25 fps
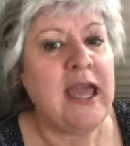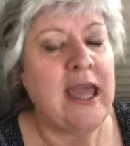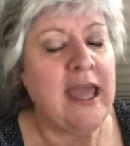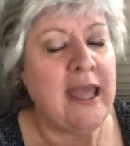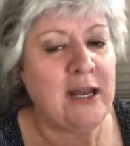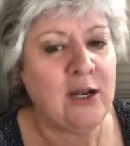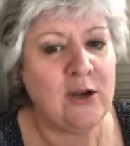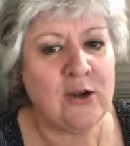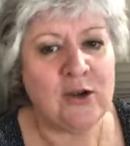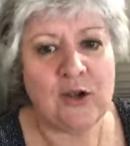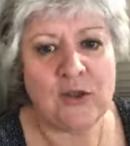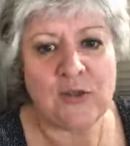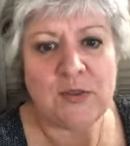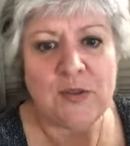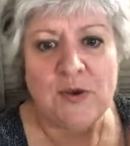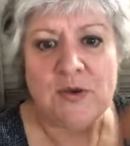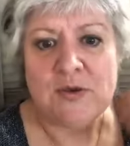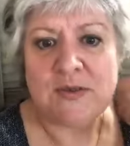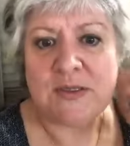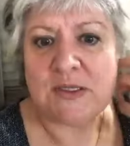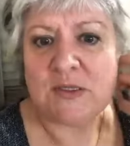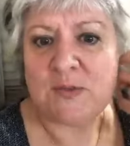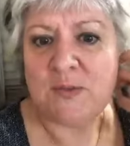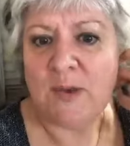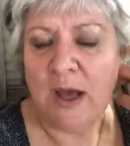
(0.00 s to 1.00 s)
And look at
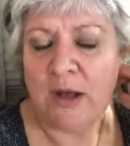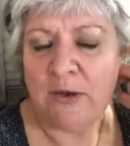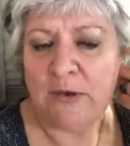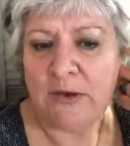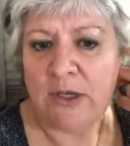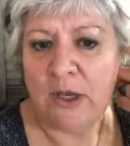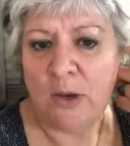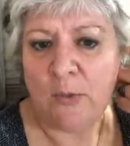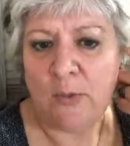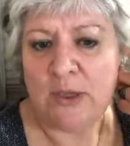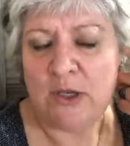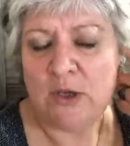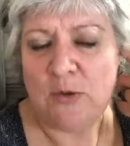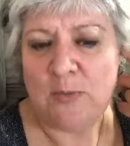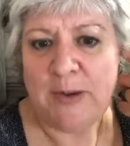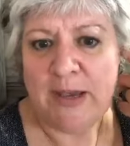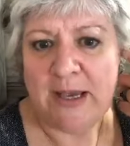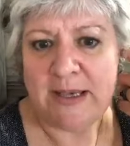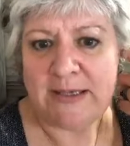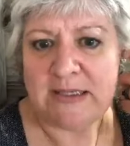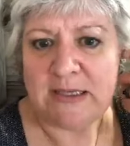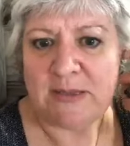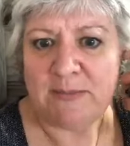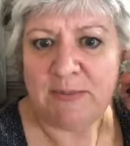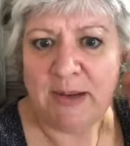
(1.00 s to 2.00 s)
those as well. You know, when you're
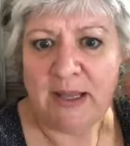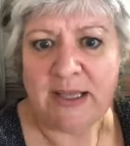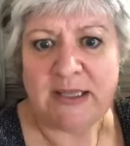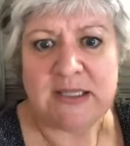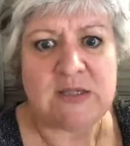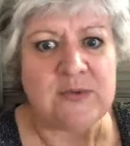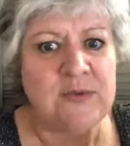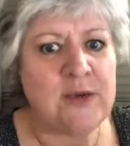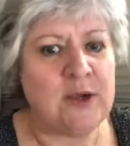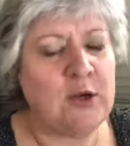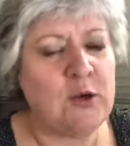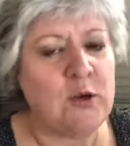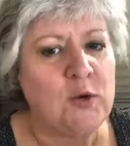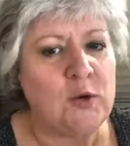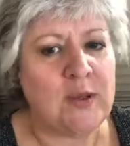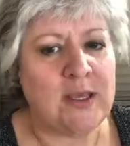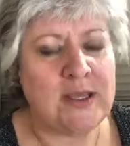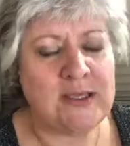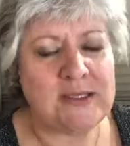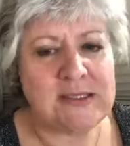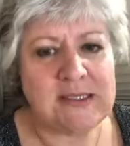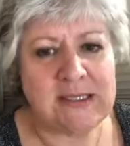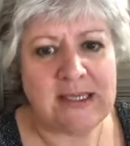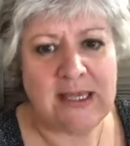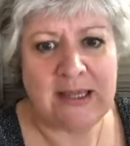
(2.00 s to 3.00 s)
passing plates around, who
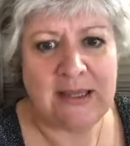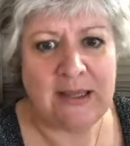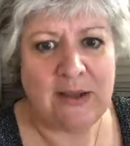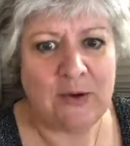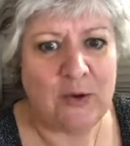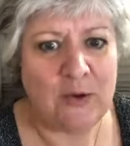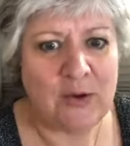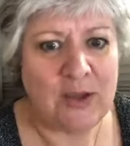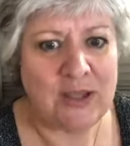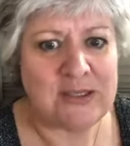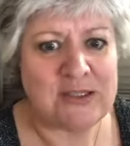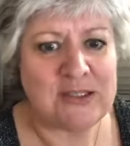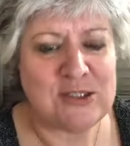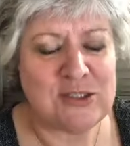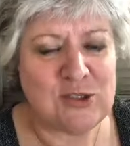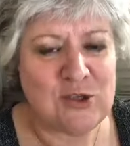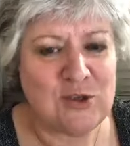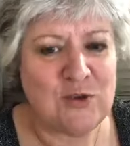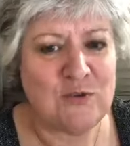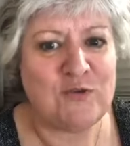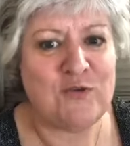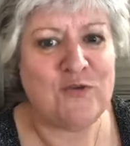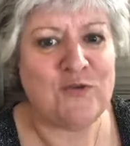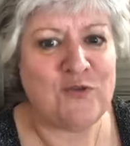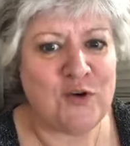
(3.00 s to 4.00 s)
gets
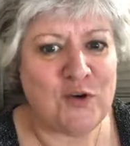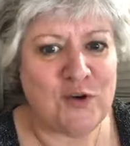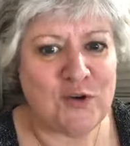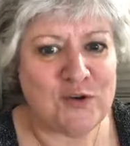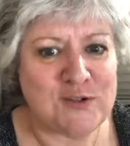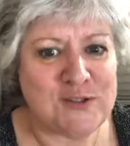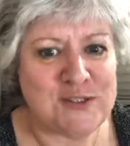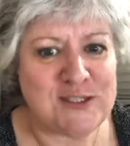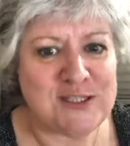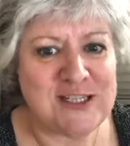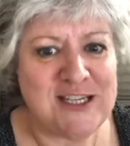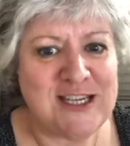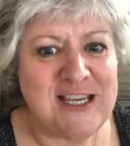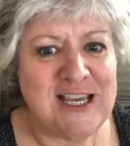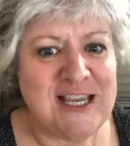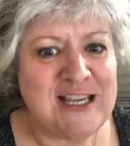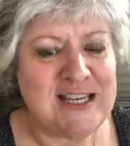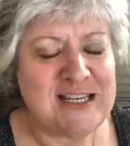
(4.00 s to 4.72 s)
served first?